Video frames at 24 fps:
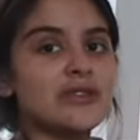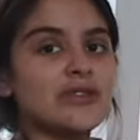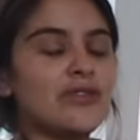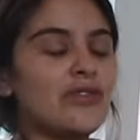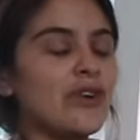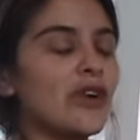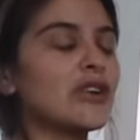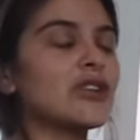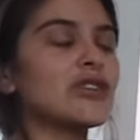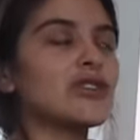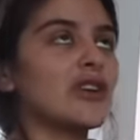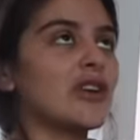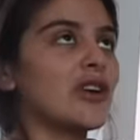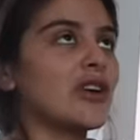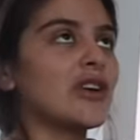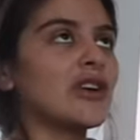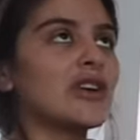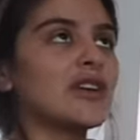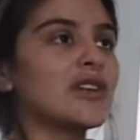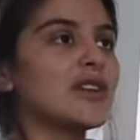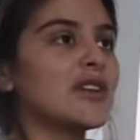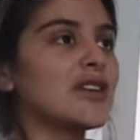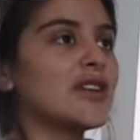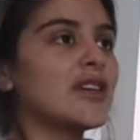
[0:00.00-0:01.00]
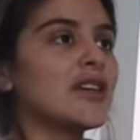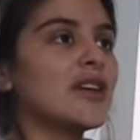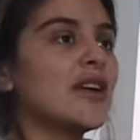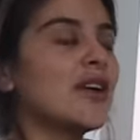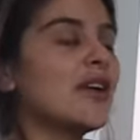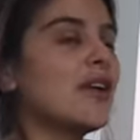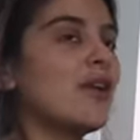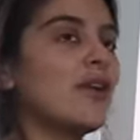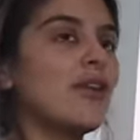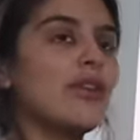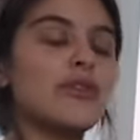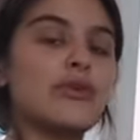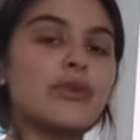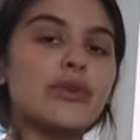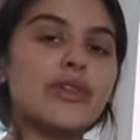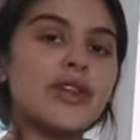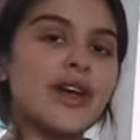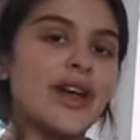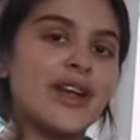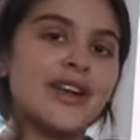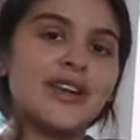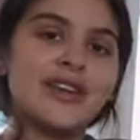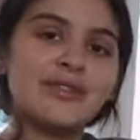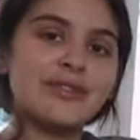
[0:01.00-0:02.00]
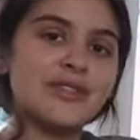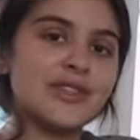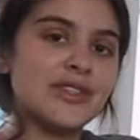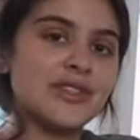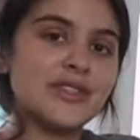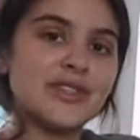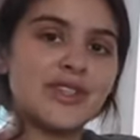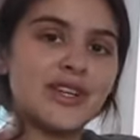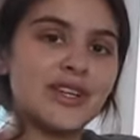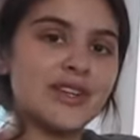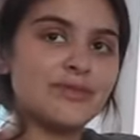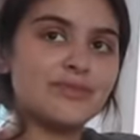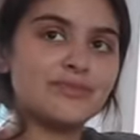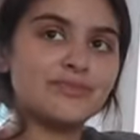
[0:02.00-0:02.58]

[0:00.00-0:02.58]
for sure, through the end of this year.